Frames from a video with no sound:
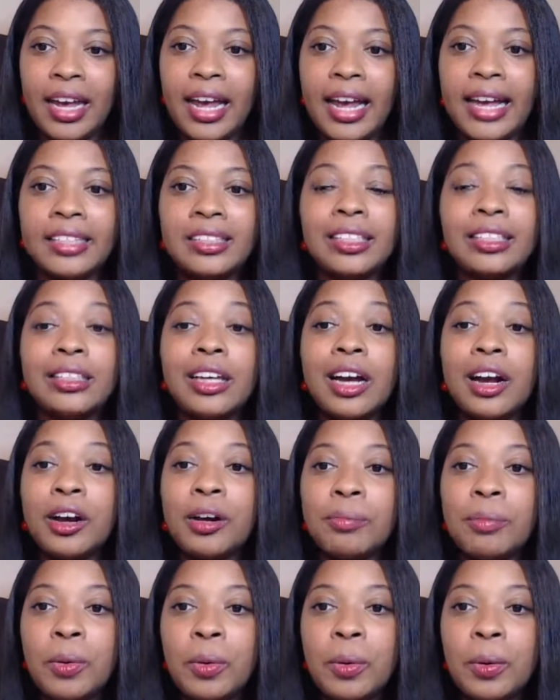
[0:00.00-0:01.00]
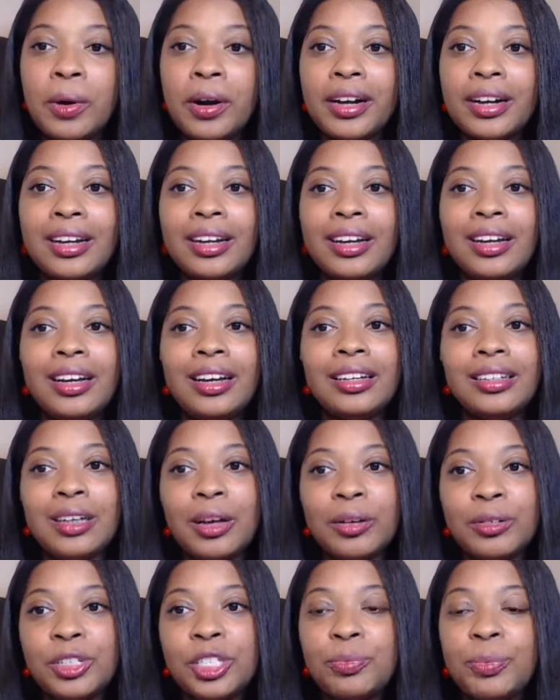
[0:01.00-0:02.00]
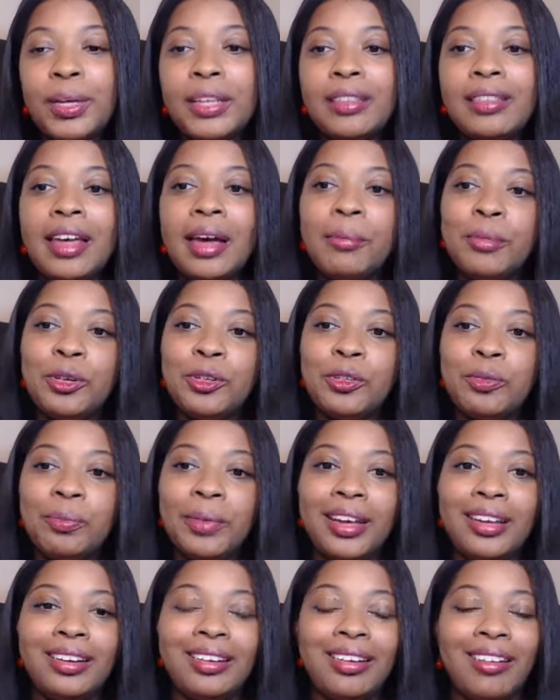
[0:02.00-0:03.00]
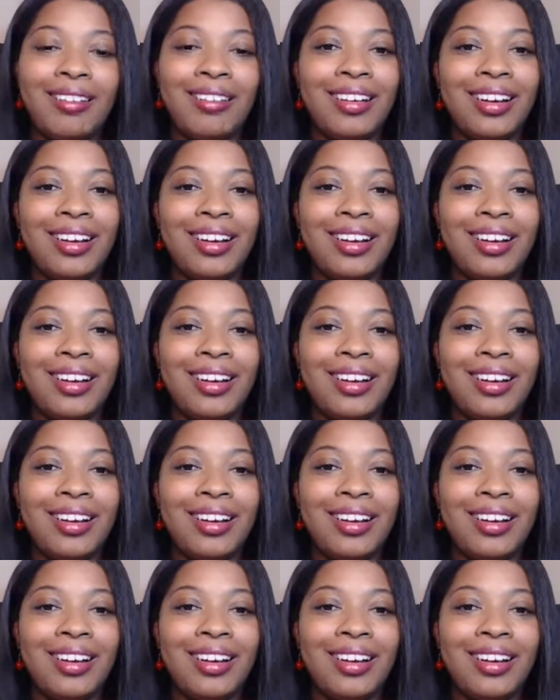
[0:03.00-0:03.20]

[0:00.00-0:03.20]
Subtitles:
And to learn more, go to Speak That Movement,